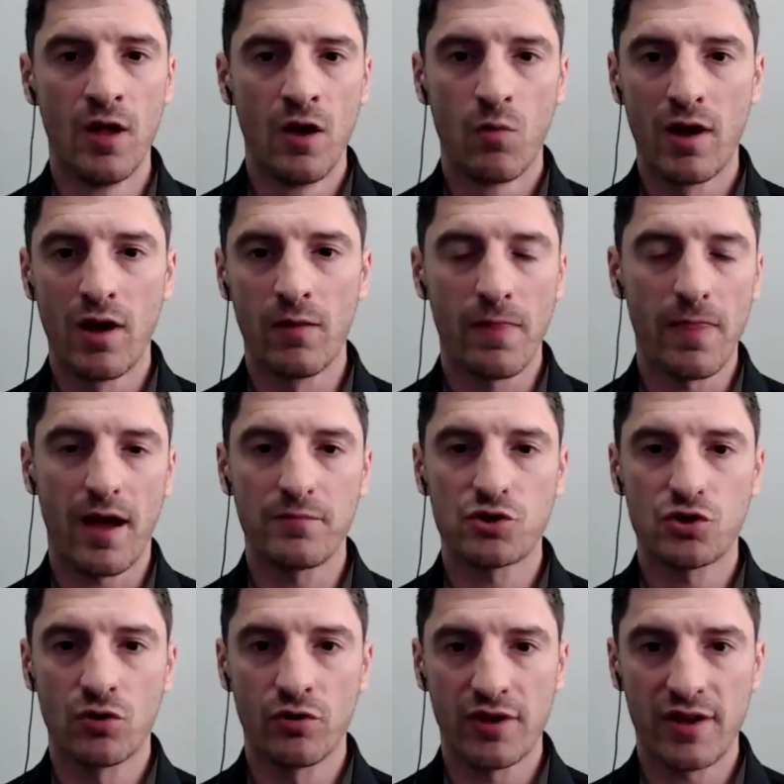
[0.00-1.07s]
Well, I'm
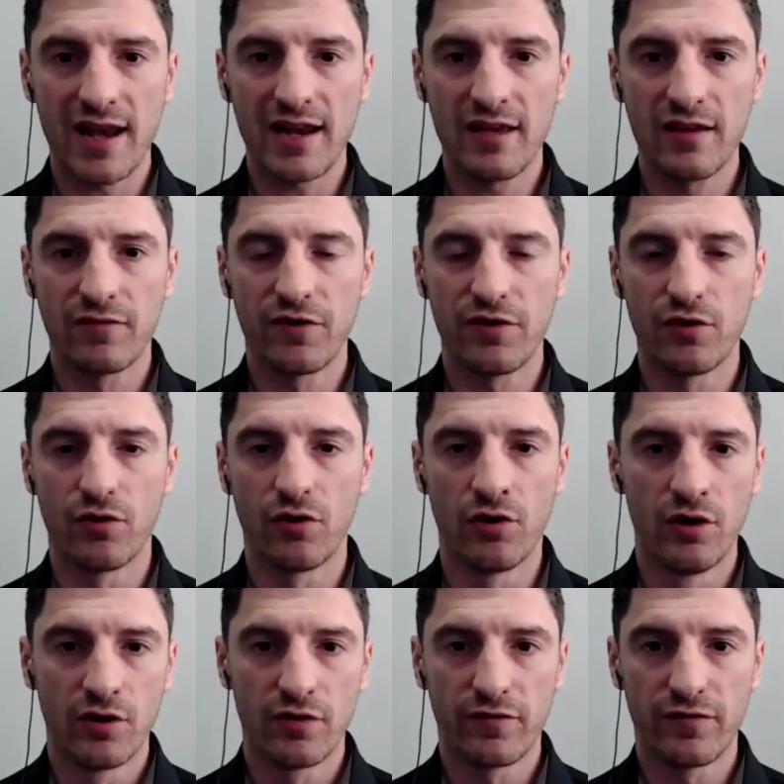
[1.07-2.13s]
sure that any of your
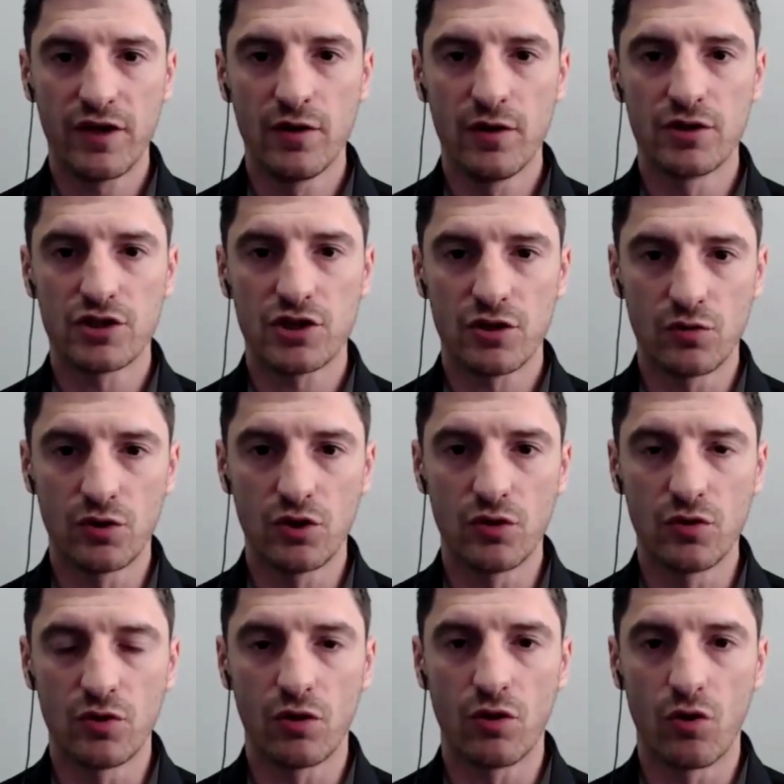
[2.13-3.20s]
viewers who
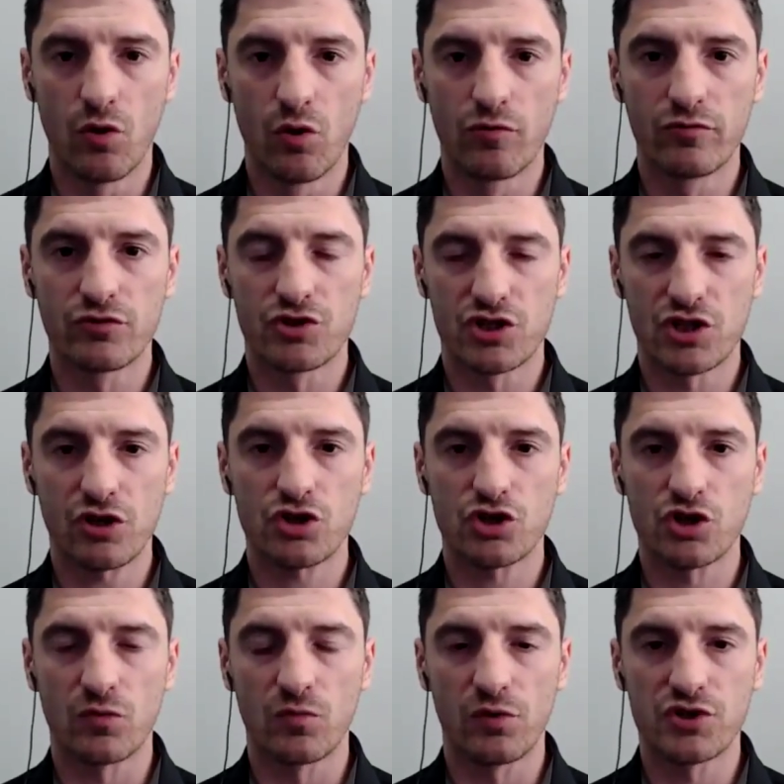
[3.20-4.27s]
Google oral
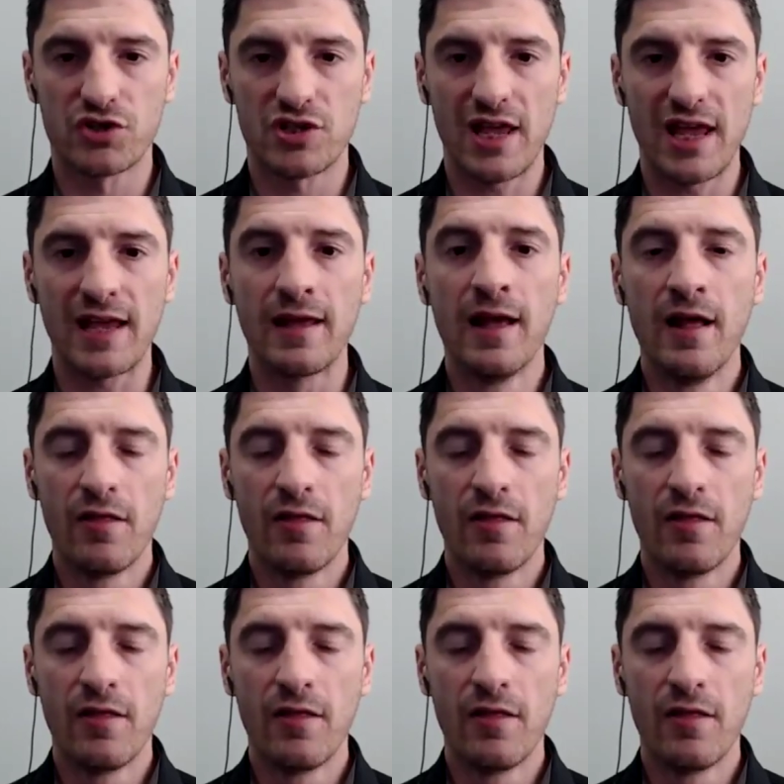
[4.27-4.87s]
suction will see